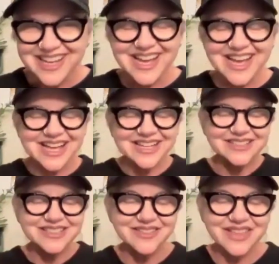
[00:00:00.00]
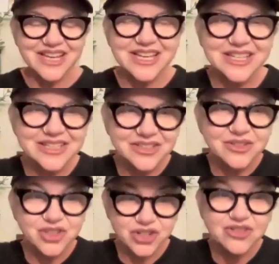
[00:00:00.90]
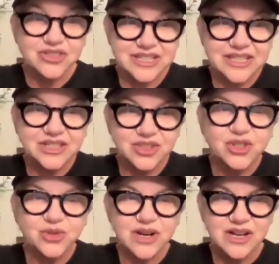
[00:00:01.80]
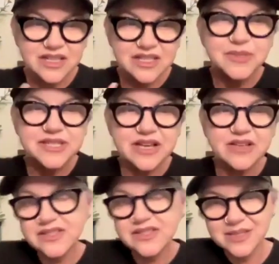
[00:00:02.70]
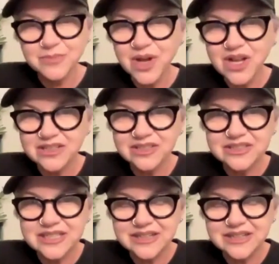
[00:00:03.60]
And they turned it into a hospice house that's modeled,